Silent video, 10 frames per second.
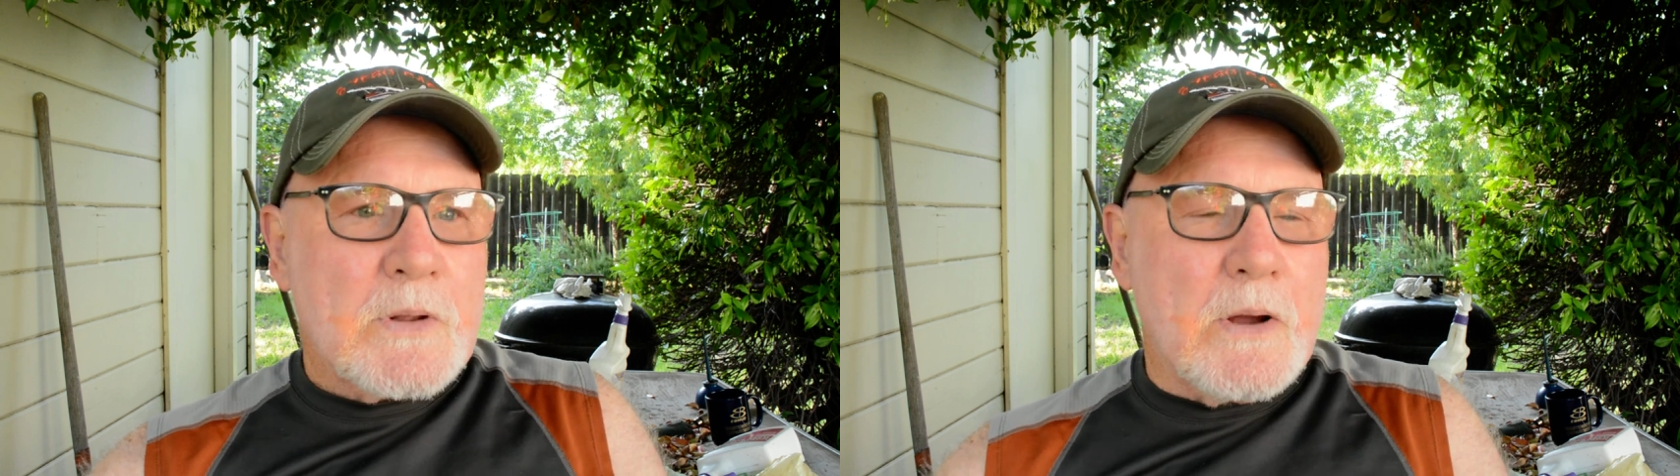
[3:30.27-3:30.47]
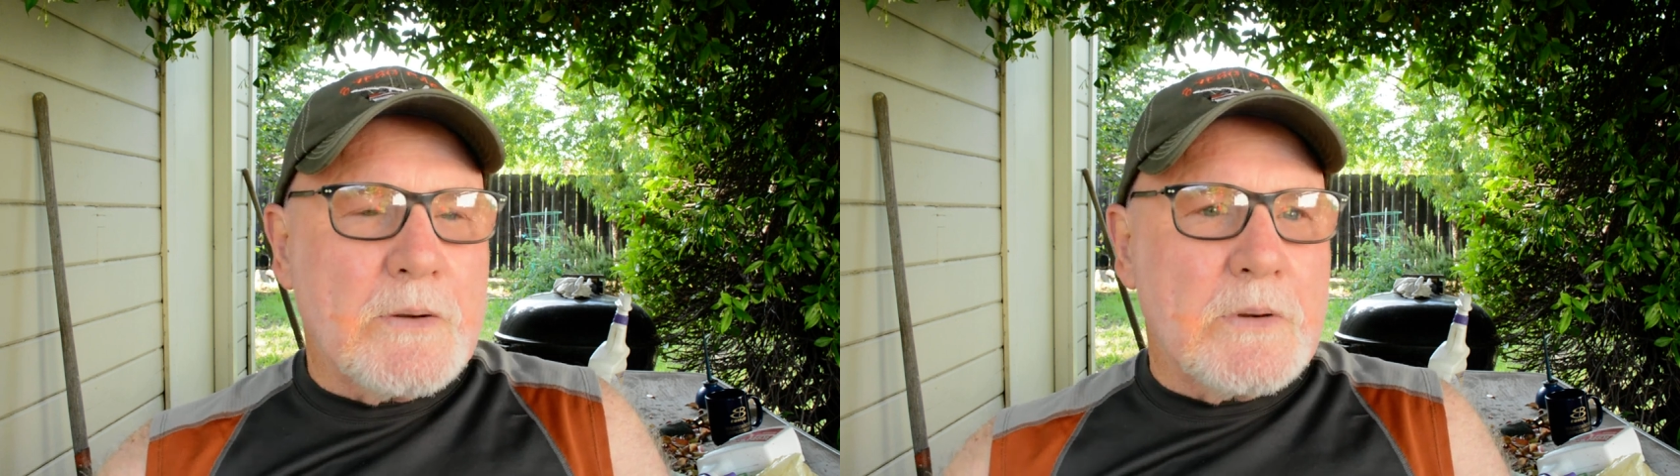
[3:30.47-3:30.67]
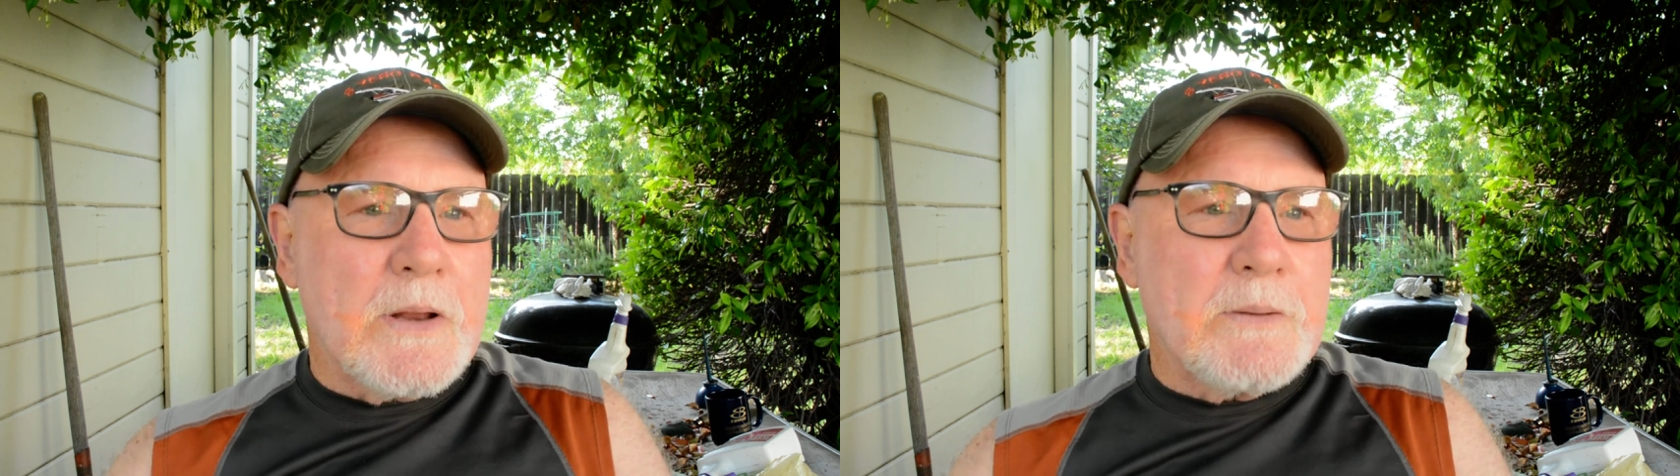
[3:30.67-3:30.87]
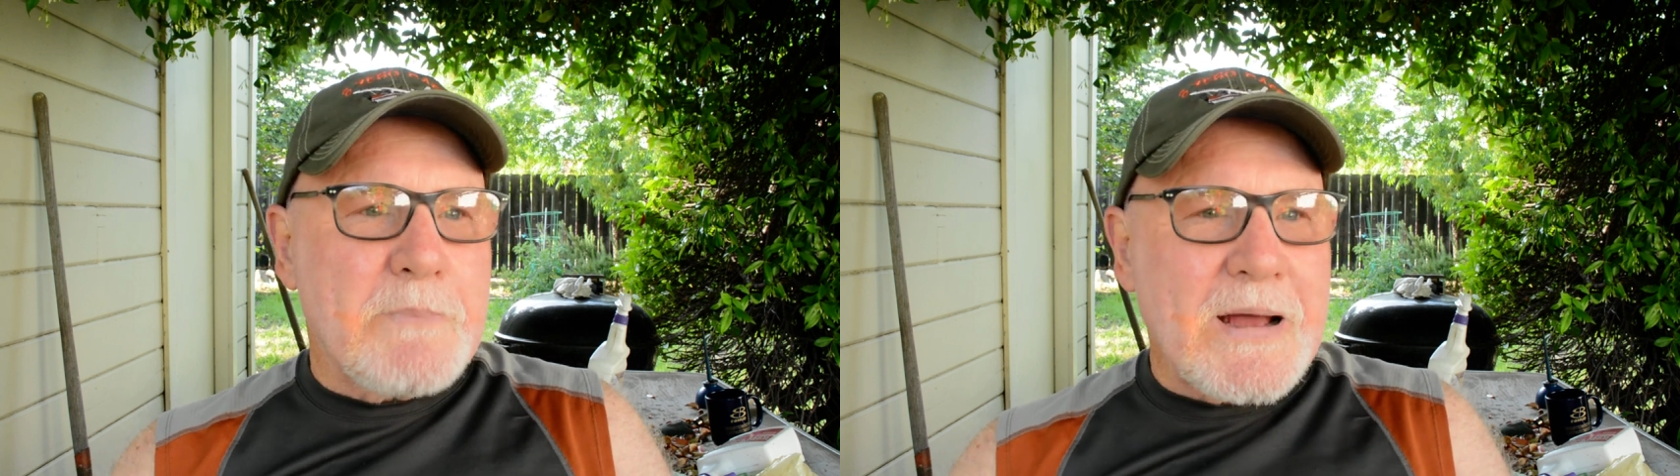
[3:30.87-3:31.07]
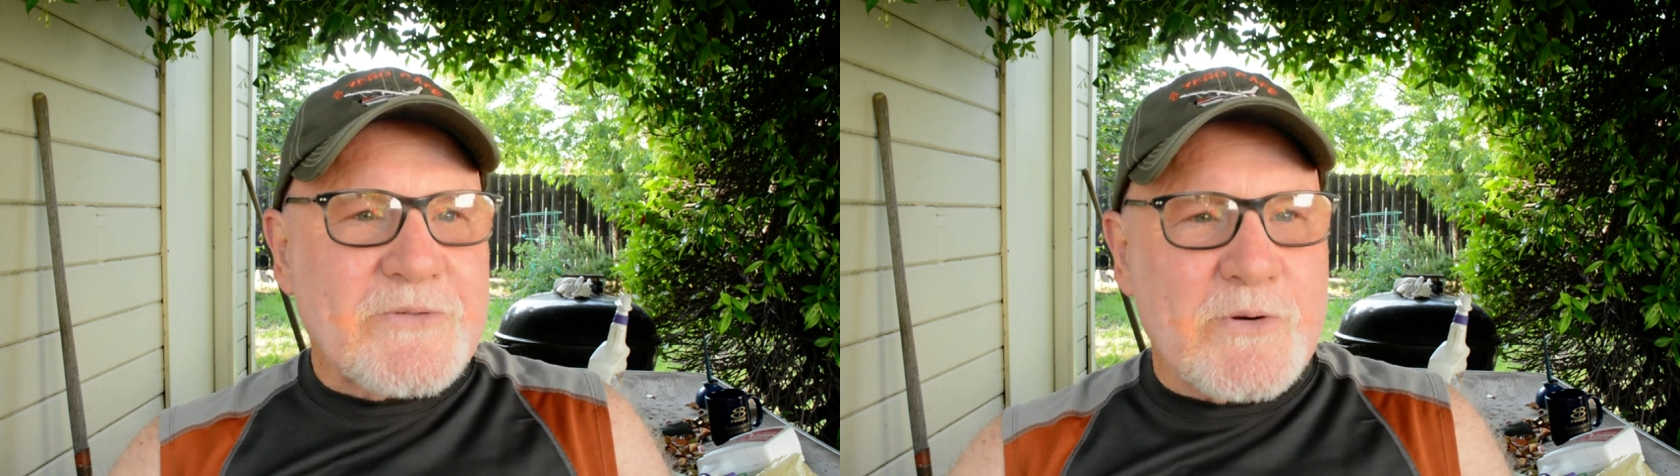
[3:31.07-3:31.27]
And in
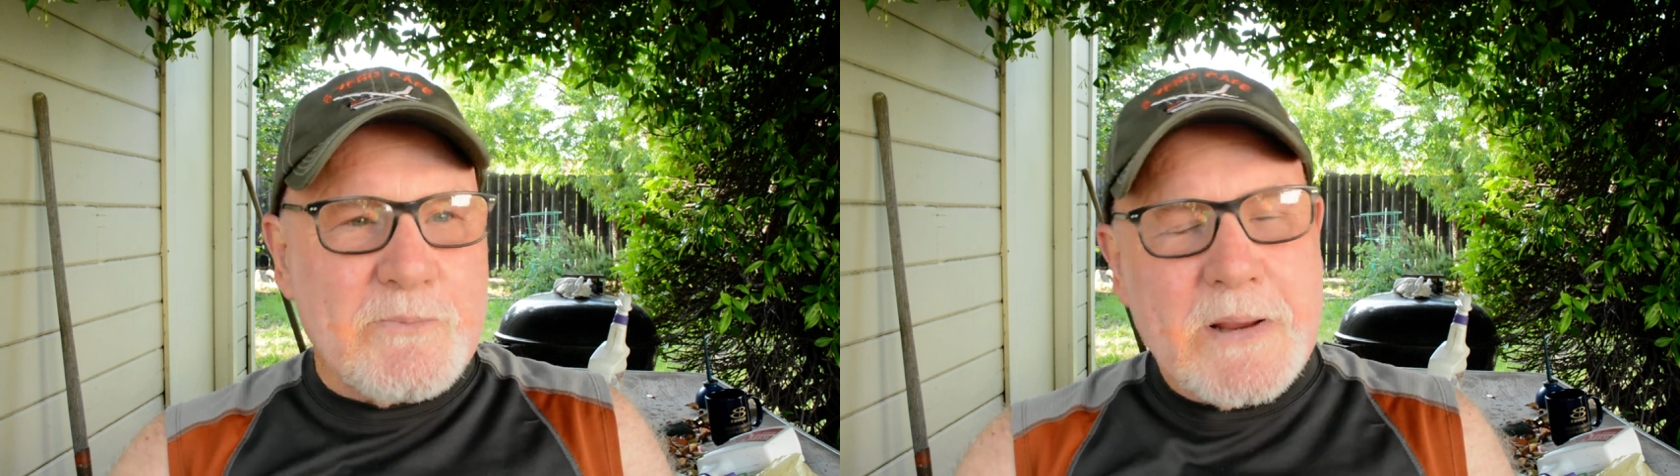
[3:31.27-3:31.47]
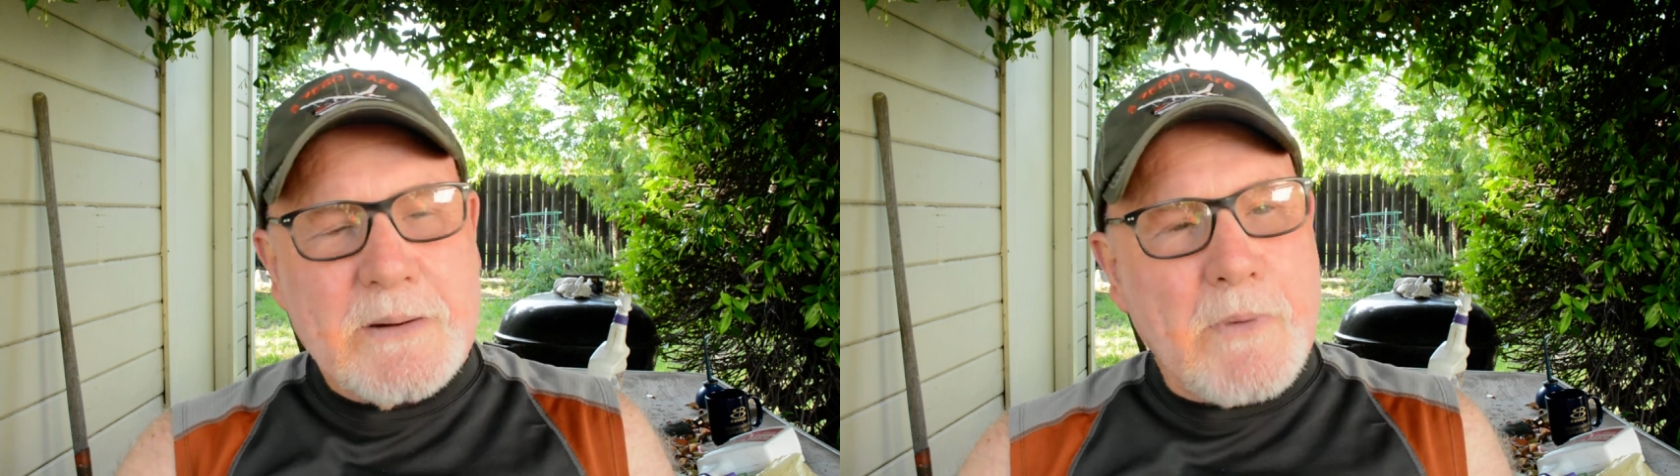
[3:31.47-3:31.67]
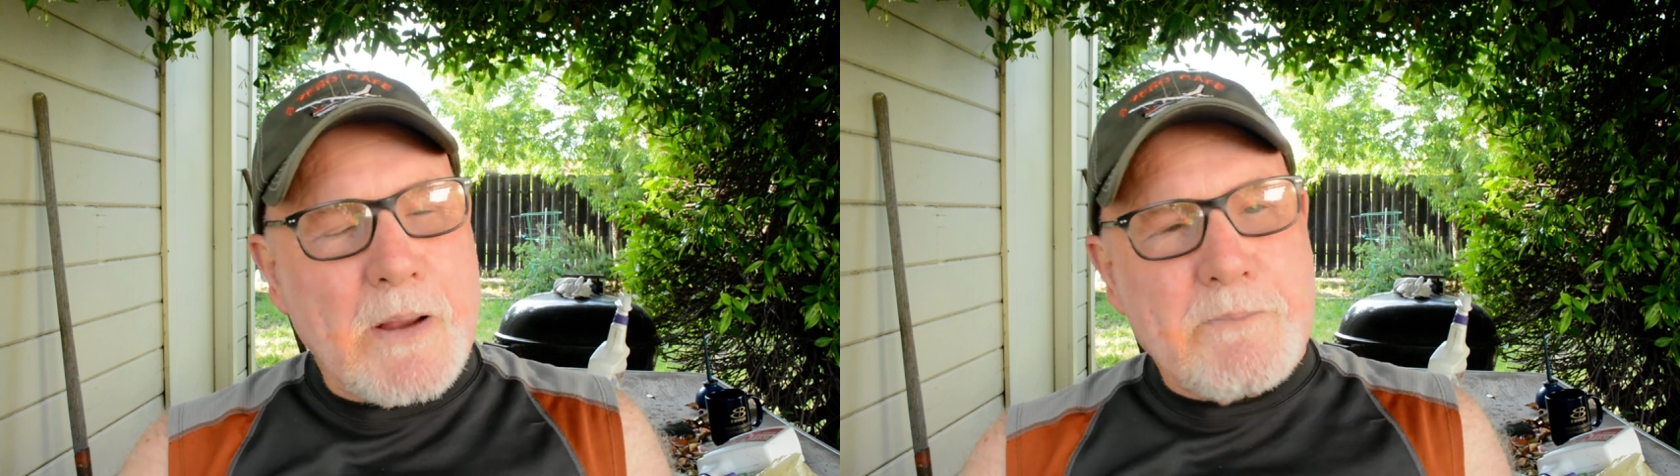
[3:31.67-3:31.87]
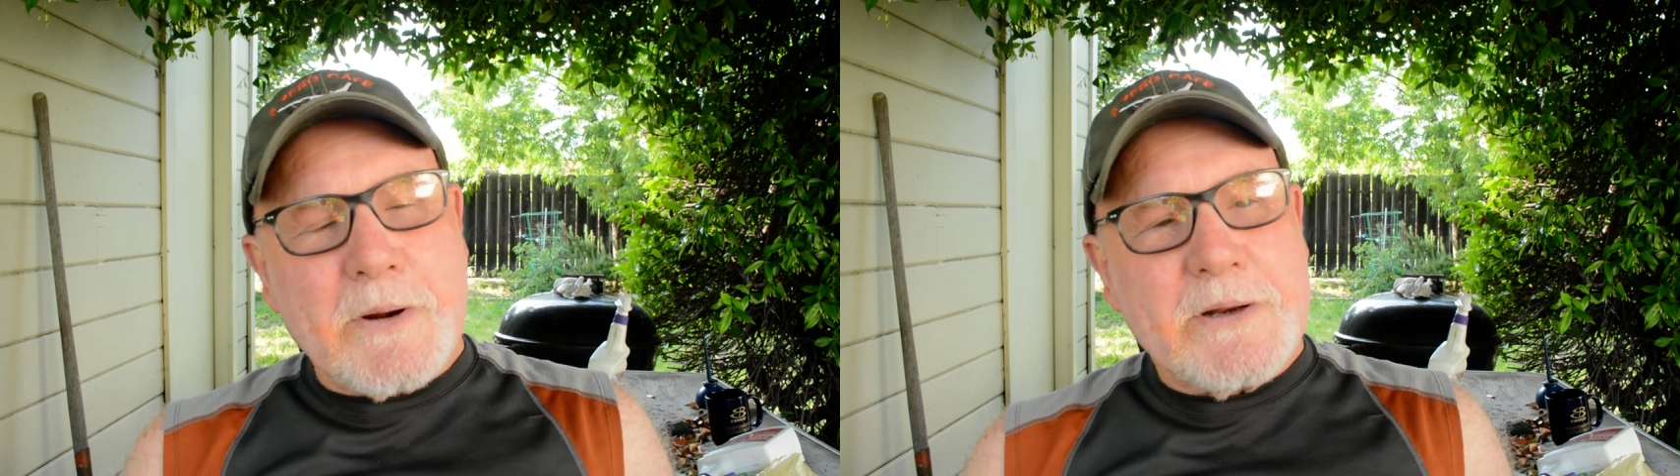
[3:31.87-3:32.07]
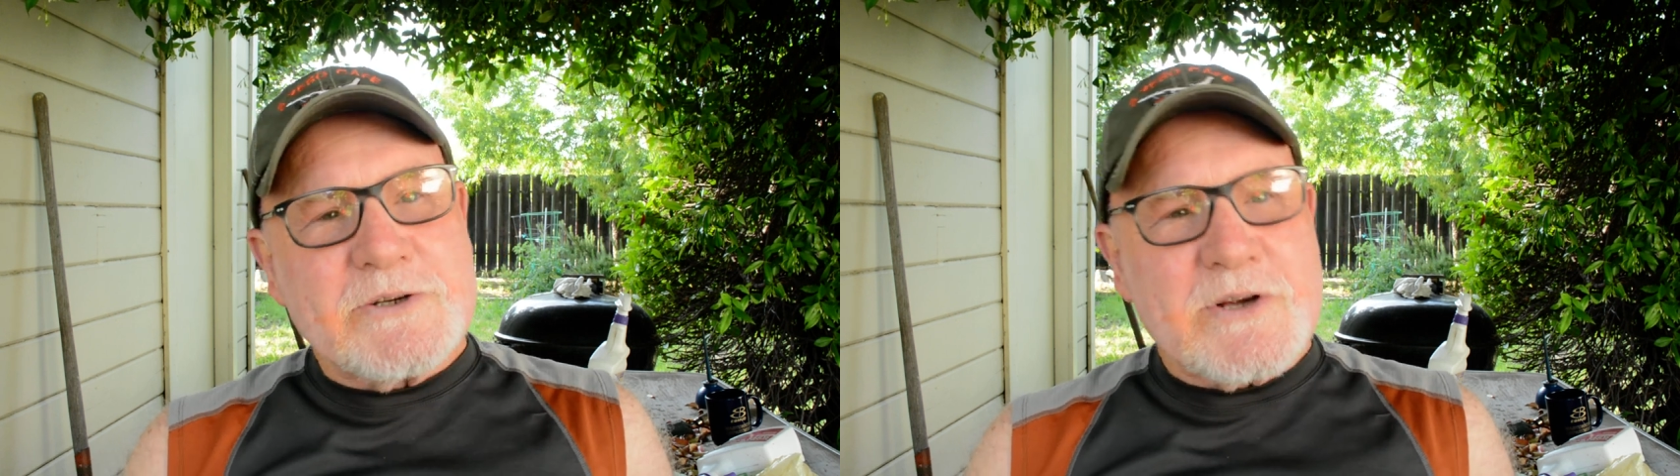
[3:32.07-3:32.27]
Basra, me and my
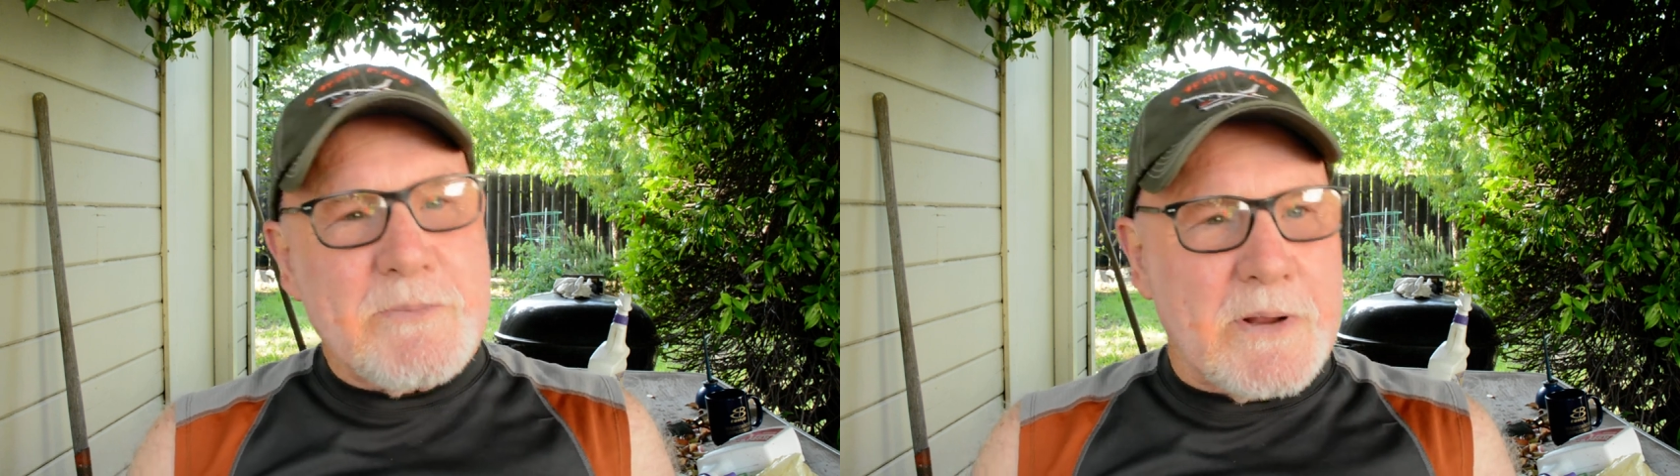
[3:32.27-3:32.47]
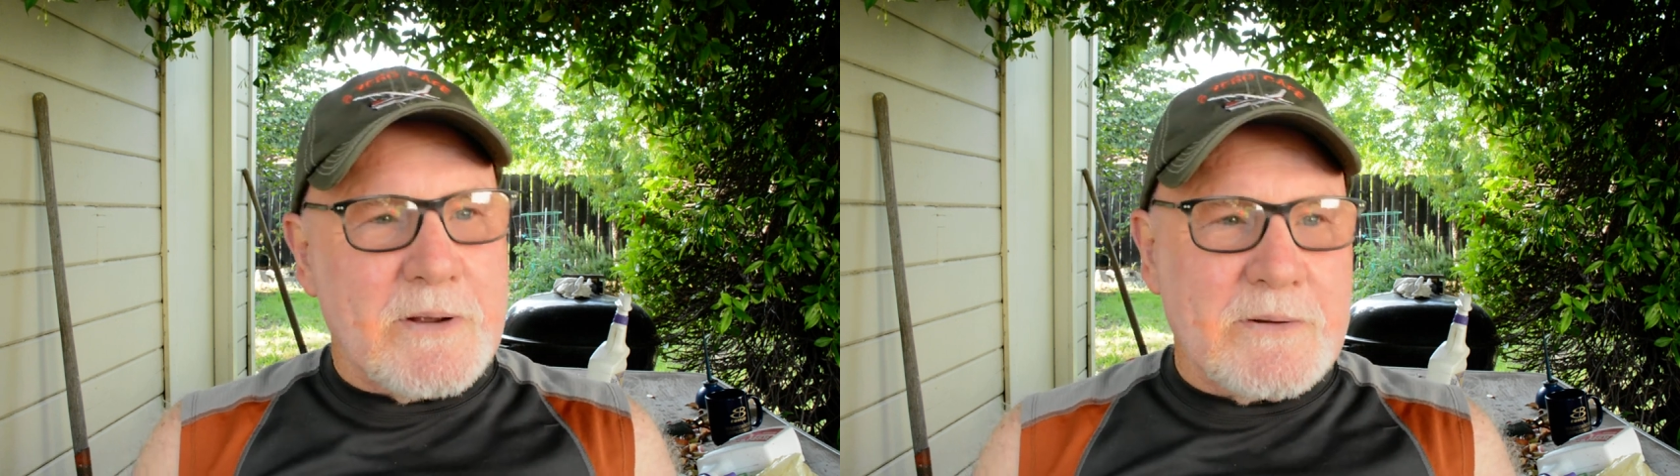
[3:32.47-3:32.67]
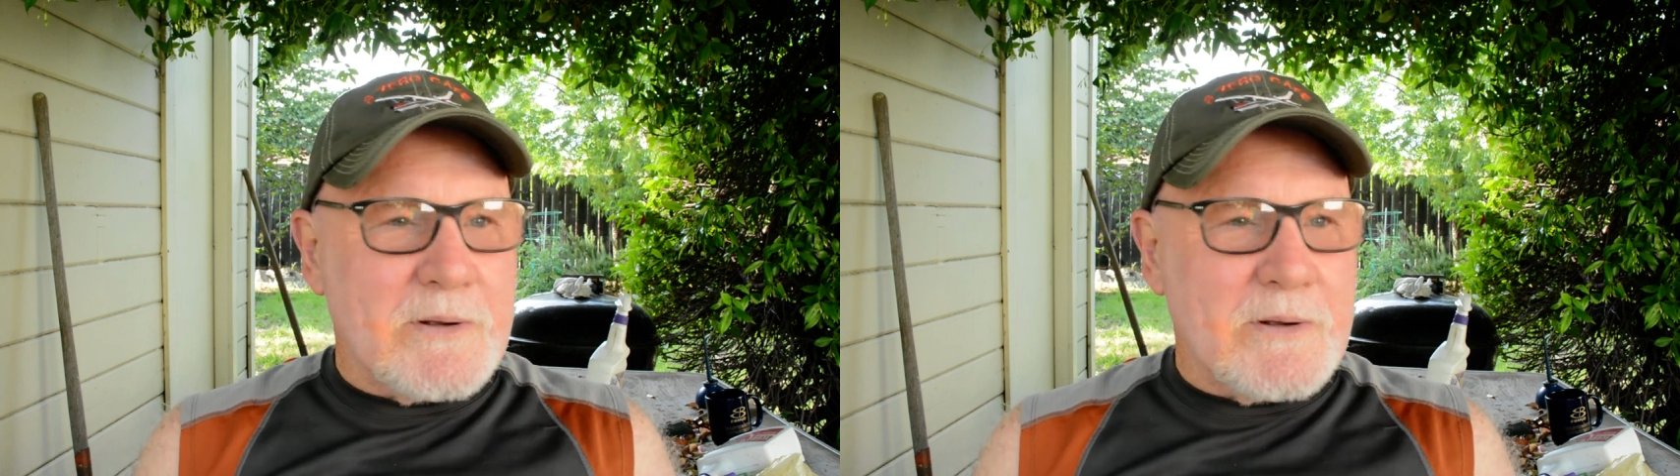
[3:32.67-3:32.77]
buddy Jimmy,